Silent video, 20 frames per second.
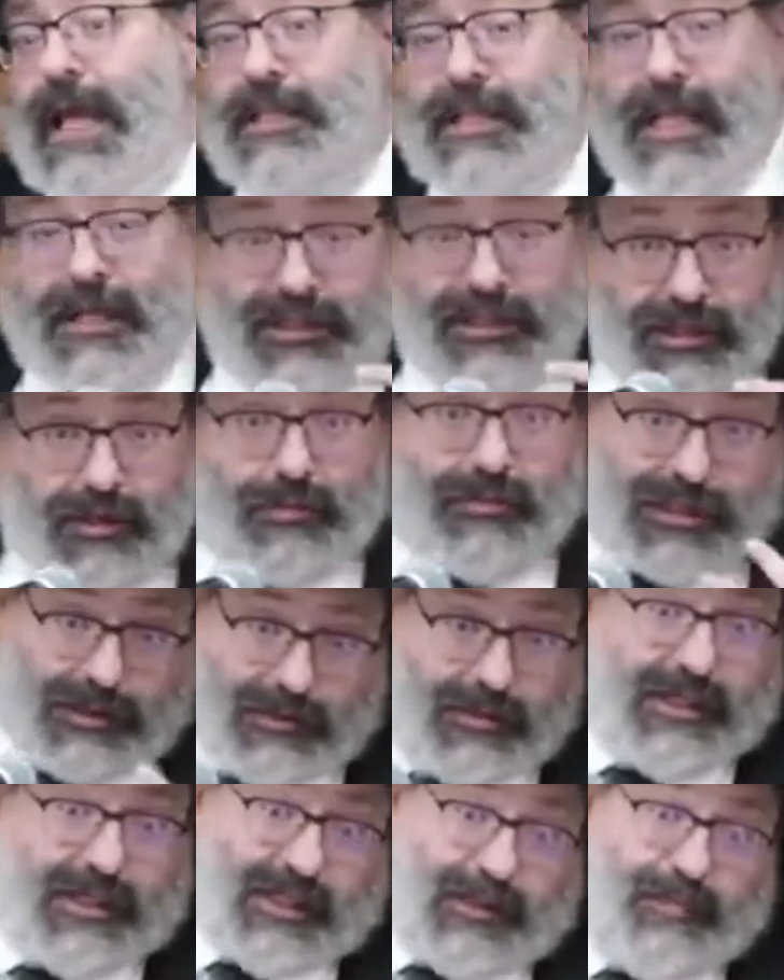And she told me she
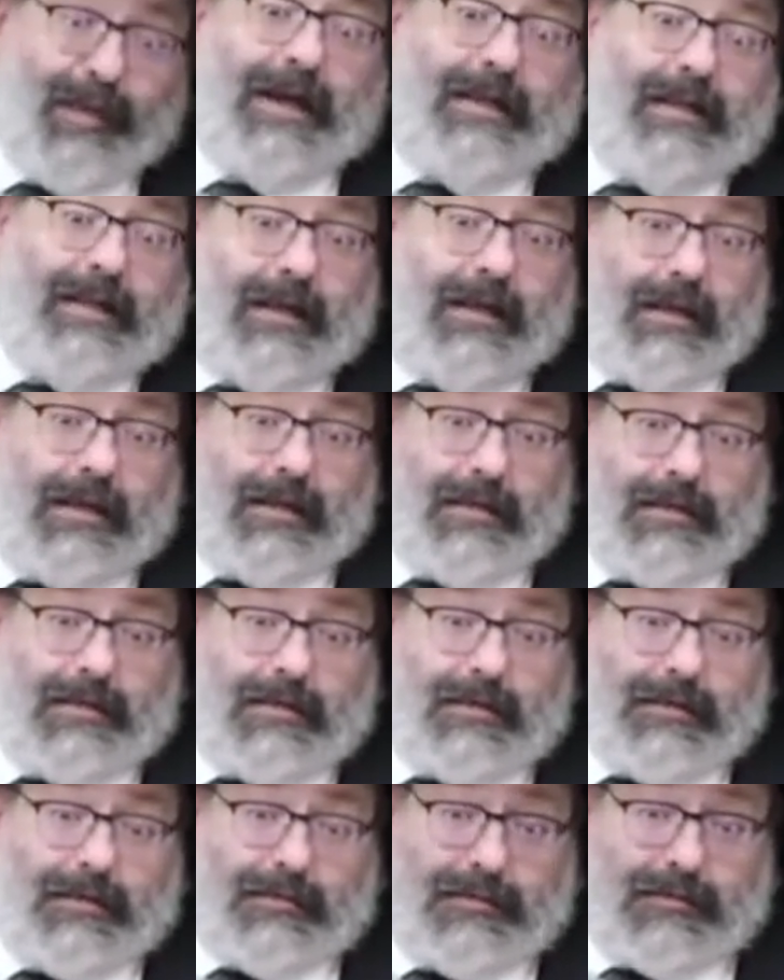was expecting it.
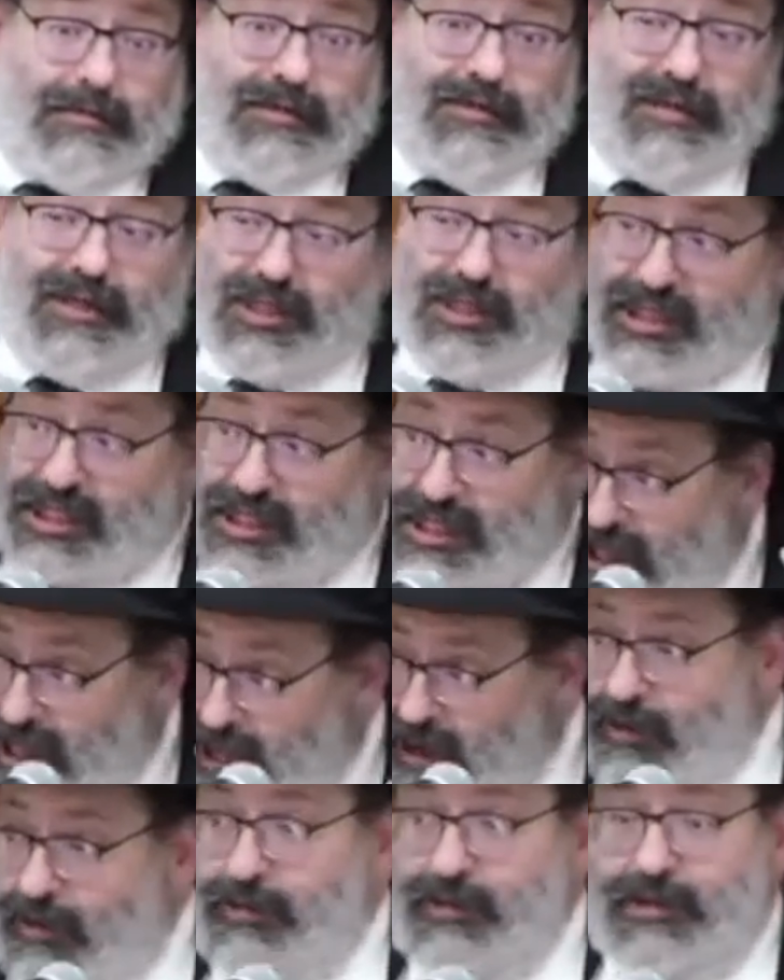Just
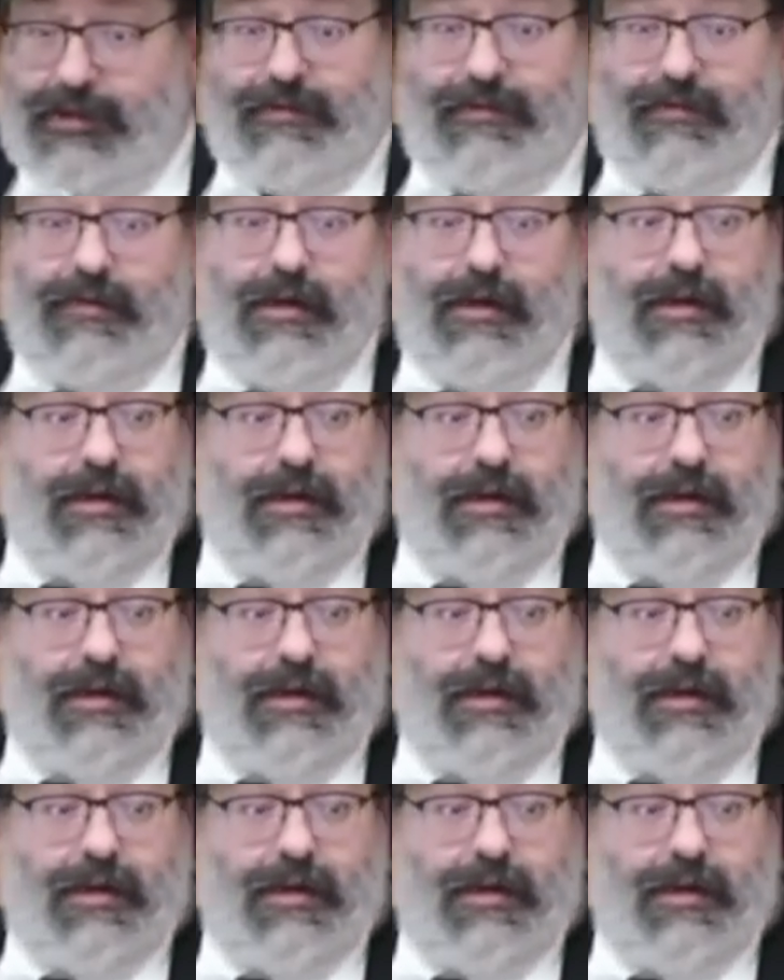years of